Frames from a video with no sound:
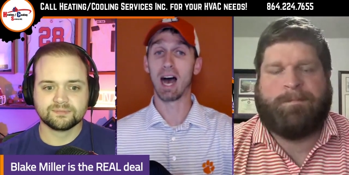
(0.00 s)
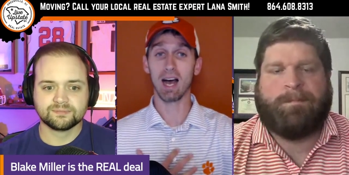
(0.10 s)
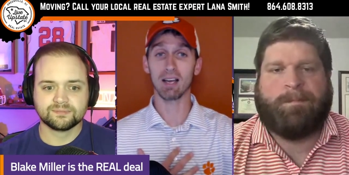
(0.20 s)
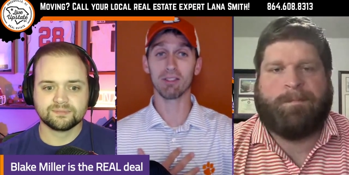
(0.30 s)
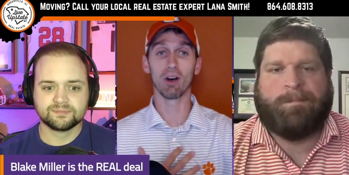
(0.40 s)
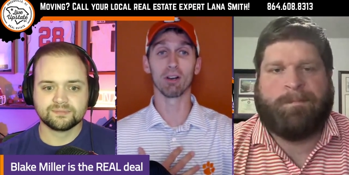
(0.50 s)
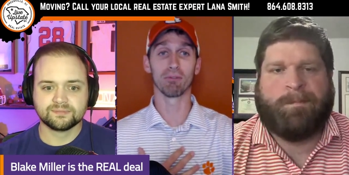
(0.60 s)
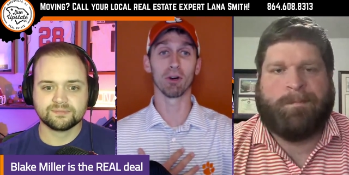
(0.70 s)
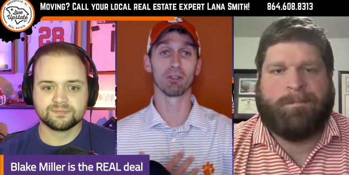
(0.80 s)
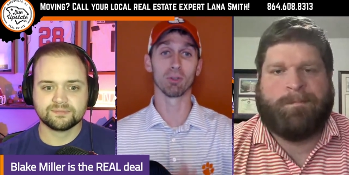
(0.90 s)
Speaker 1: I thought at
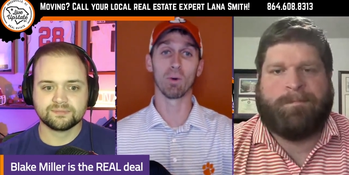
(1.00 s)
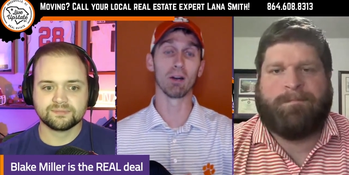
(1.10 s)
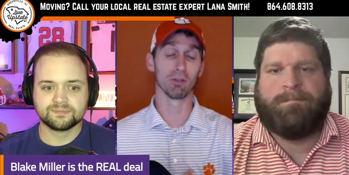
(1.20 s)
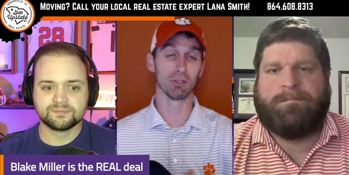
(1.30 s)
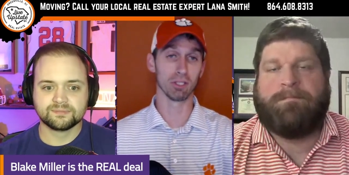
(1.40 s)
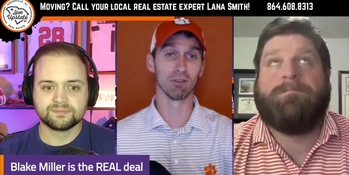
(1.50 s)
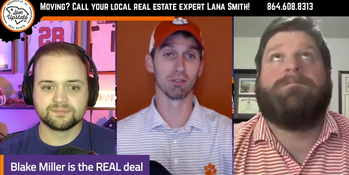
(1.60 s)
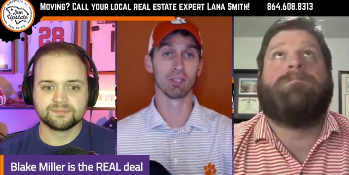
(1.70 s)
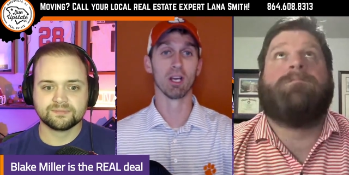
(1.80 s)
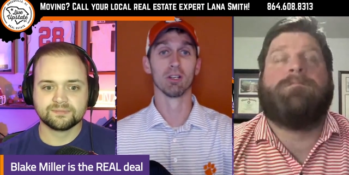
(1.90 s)
first the wide
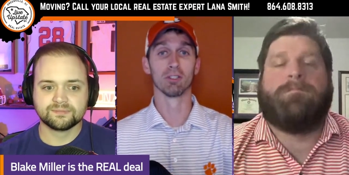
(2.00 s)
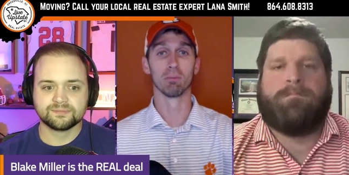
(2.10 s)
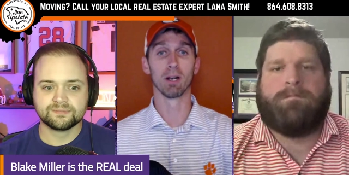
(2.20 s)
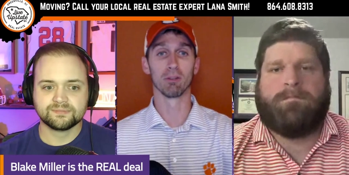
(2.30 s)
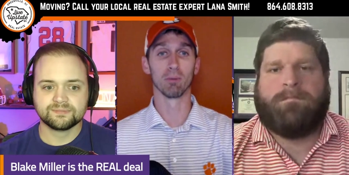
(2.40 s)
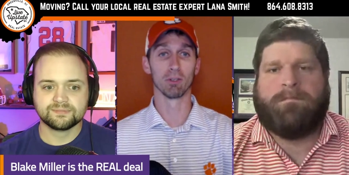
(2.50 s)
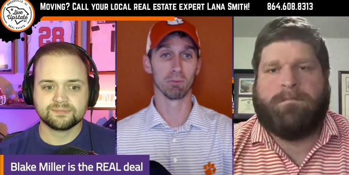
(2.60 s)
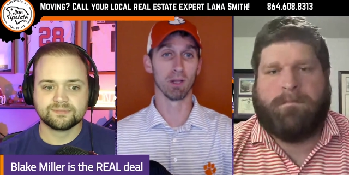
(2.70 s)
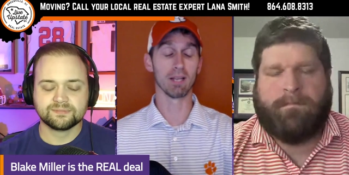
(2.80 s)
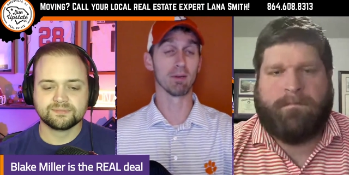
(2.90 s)
receivers should bear the
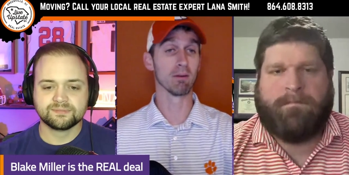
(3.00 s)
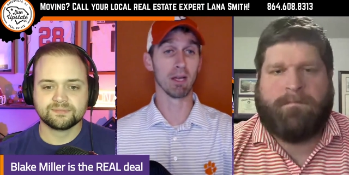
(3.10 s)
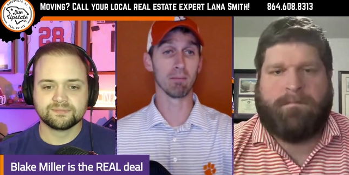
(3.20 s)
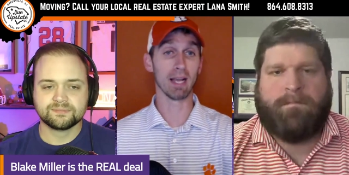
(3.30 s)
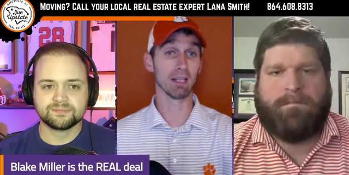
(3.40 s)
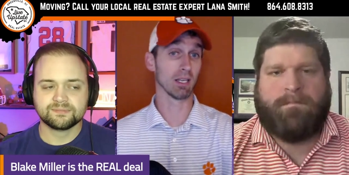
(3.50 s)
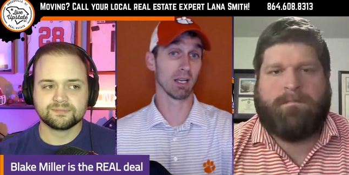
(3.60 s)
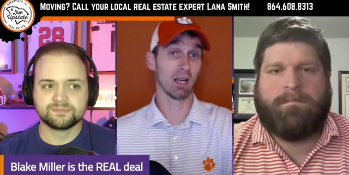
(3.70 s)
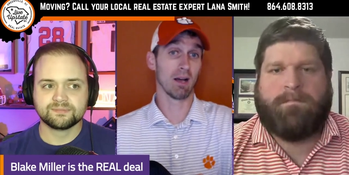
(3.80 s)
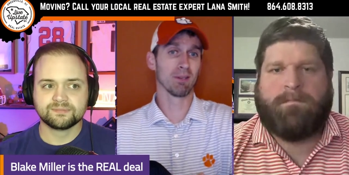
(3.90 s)
most blame. And, and mainly,
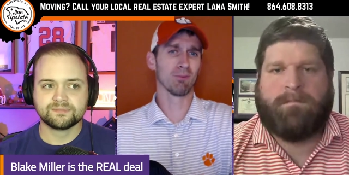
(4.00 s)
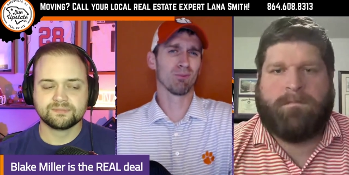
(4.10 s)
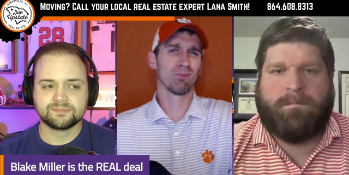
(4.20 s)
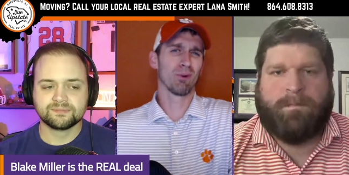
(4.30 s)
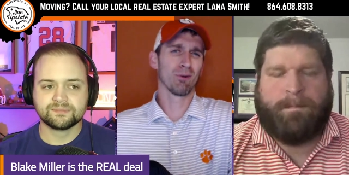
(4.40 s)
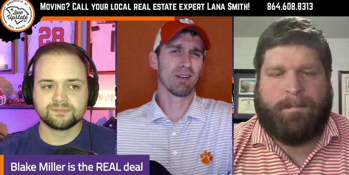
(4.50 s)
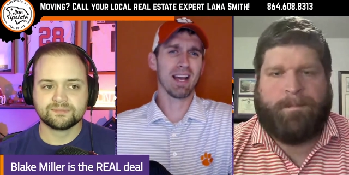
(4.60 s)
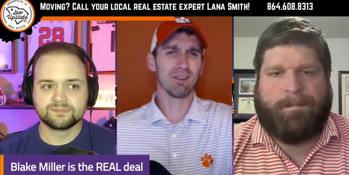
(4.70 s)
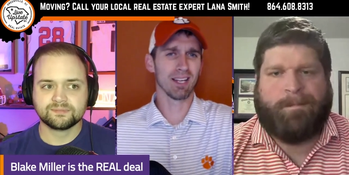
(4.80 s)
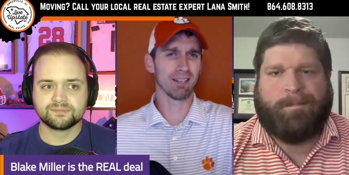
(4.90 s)
I mean, we were
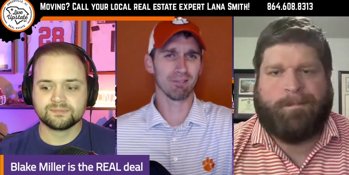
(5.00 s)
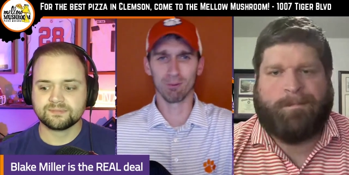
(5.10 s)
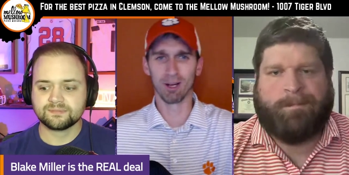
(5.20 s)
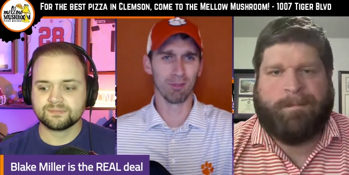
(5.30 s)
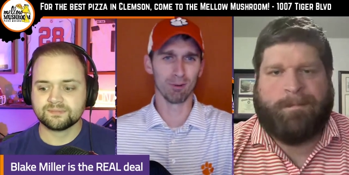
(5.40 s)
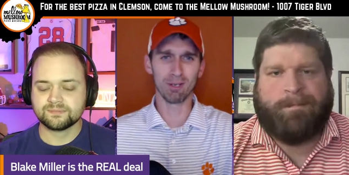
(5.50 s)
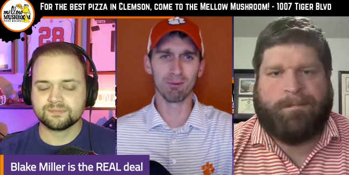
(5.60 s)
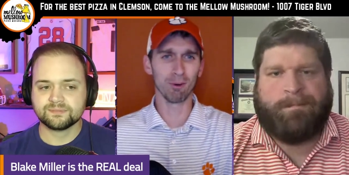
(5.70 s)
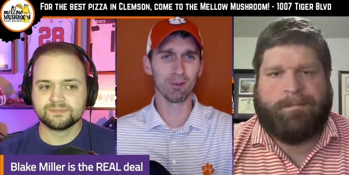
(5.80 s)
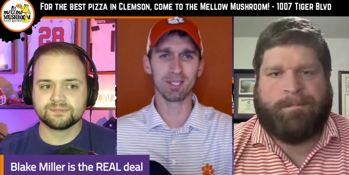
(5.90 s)
down like, what, three,
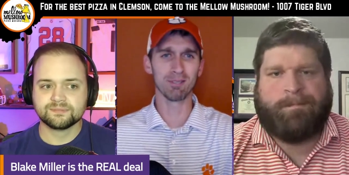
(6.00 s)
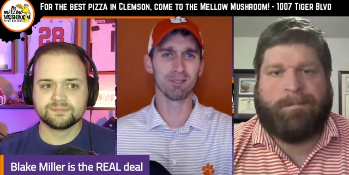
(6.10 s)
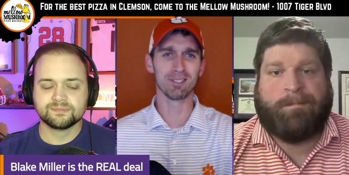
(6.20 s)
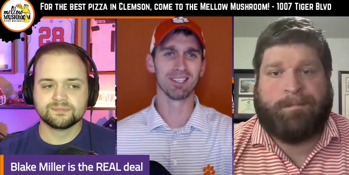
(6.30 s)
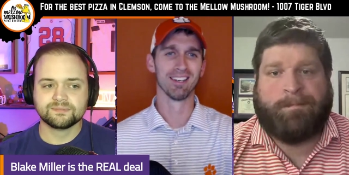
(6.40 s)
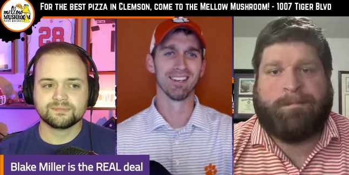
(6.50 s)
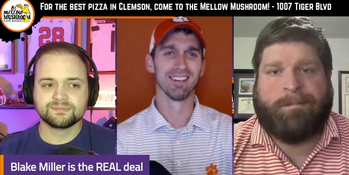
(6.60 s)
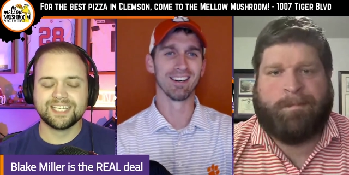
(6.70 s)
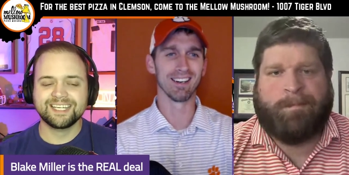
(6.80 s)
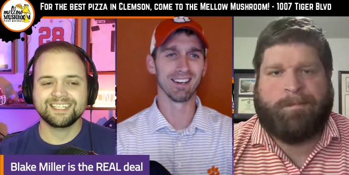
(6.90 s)
four receivers?
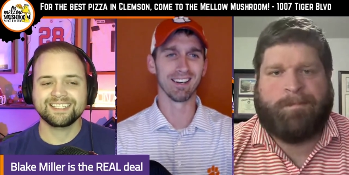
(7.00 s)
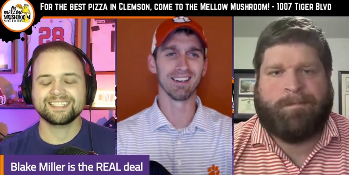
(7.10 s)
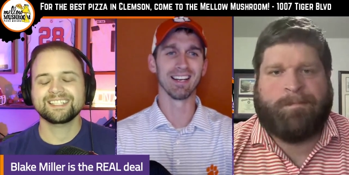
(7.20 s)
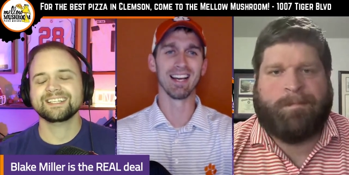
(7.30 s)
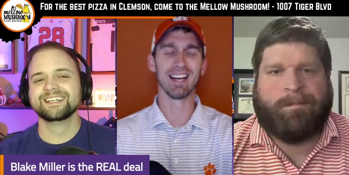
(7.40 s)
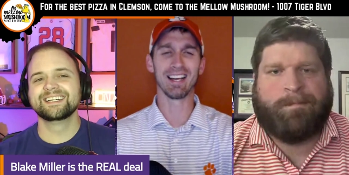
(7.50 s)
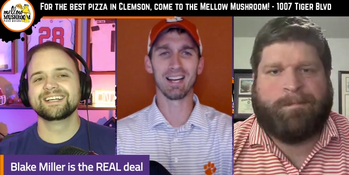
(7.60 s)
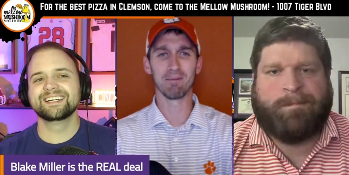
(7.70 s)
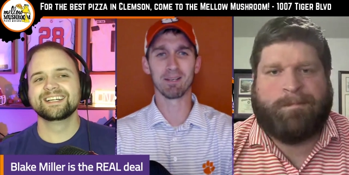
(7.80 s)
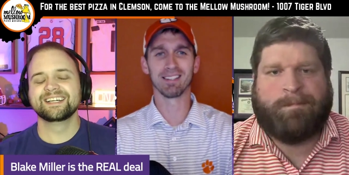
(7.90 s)
Uh, and, and,
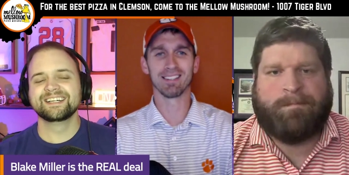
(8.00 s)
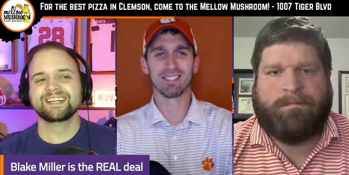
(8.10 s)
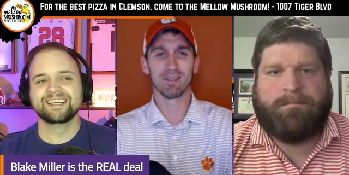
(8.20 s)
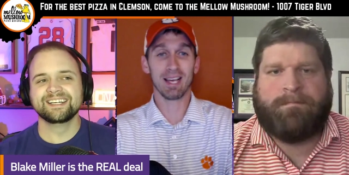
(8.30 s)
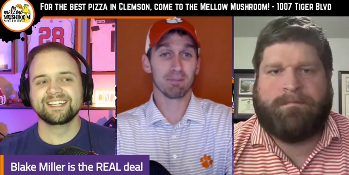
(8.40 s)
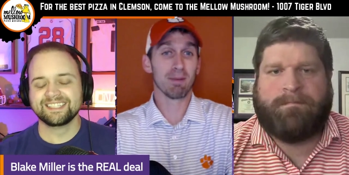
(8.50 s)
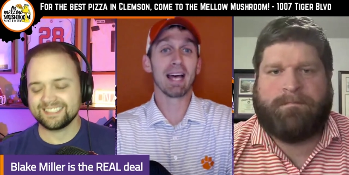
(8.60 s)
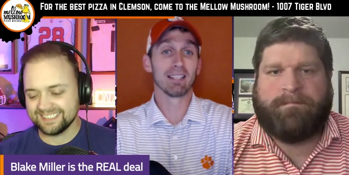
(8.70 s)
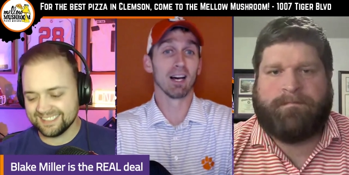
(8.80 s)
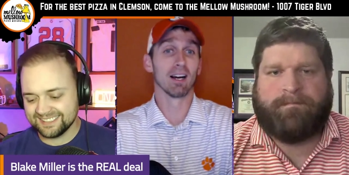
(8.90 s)
I mean, so that's
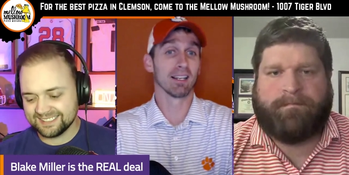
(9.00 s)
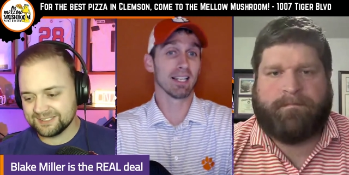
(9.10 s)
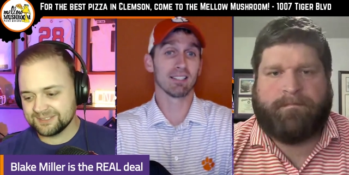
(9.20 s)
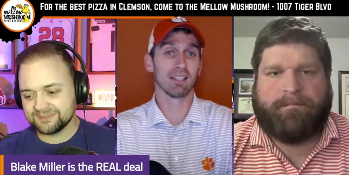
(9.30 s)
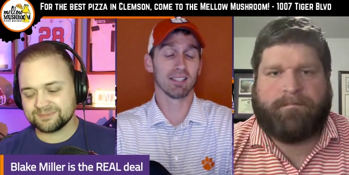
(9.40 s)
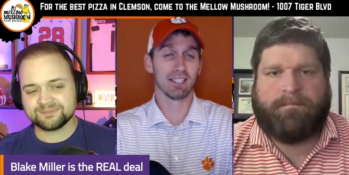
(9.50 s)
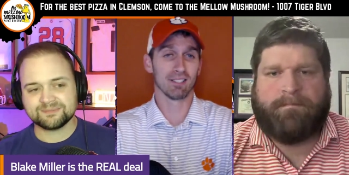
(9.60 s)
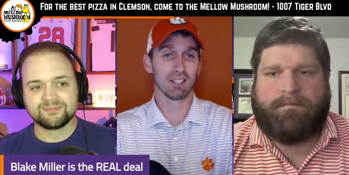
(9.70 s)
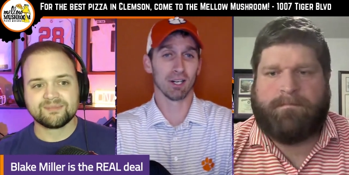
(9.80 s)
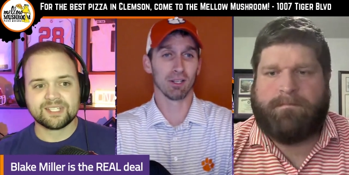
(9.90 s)
bad luck, and that's not
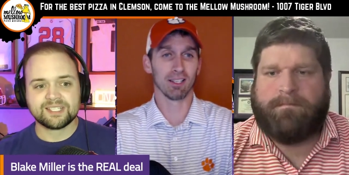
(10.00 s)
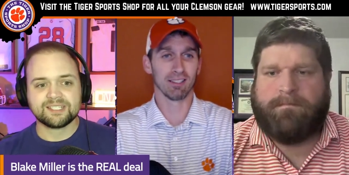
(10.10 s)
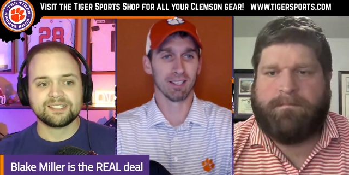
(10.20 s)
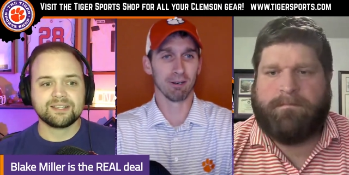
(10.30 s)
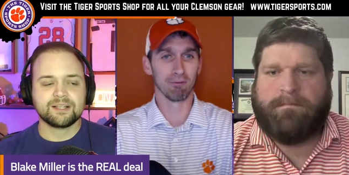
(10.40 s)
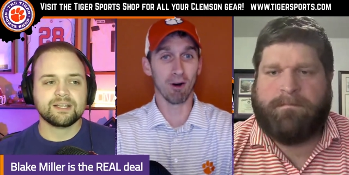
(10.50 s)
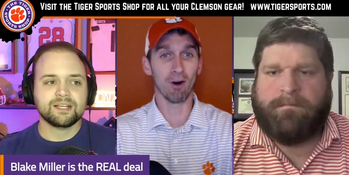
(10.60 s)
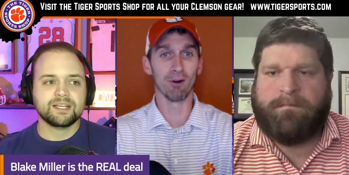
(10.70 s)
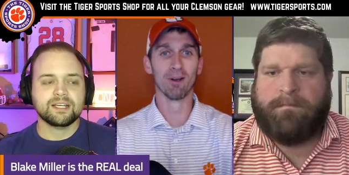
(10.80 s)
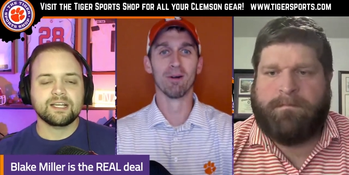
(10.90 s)
necessarily their
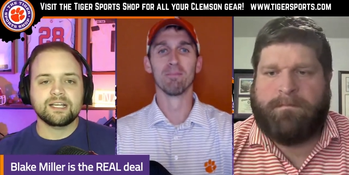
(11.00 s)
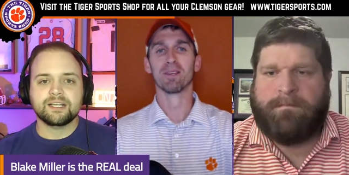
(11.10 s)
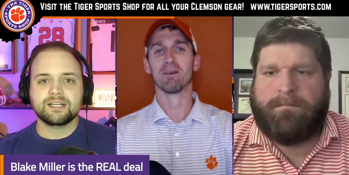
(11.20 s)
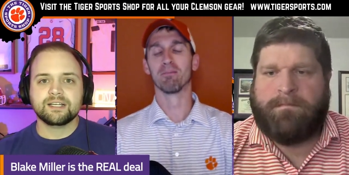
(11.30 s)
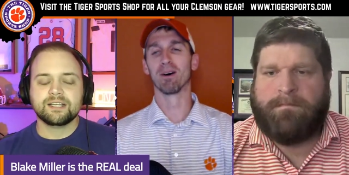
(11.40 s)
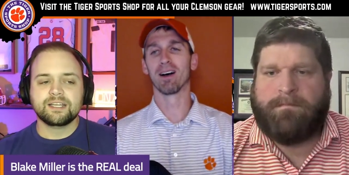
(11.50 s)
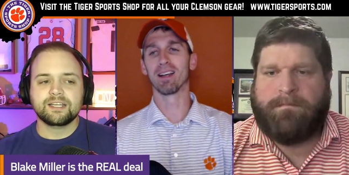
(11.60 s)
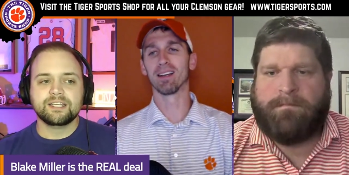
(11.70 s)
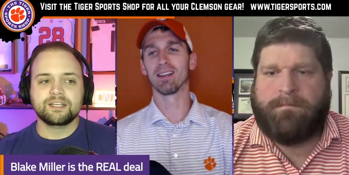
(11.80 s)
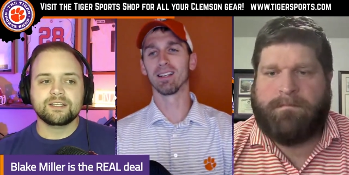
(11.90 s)
fault.
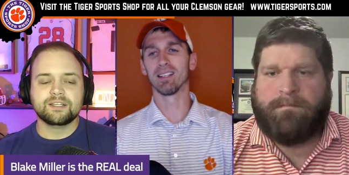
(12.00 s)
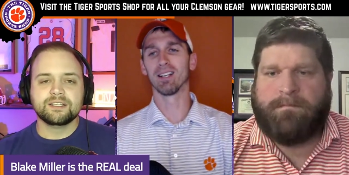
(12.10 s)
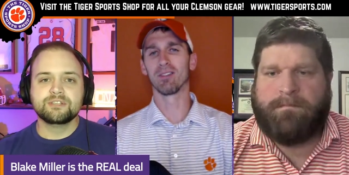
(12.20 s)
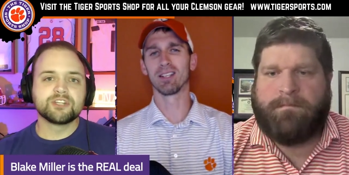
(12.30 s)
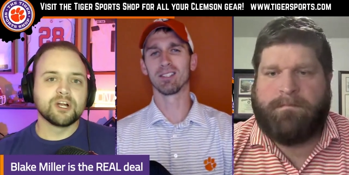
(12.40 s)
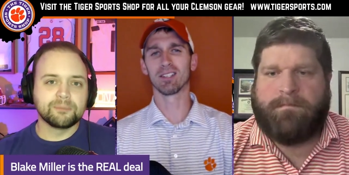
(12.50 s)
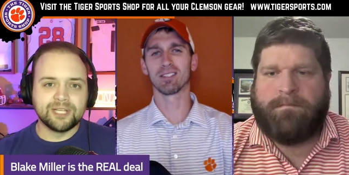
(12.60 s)
But,
Speaker 2: you know, you start they just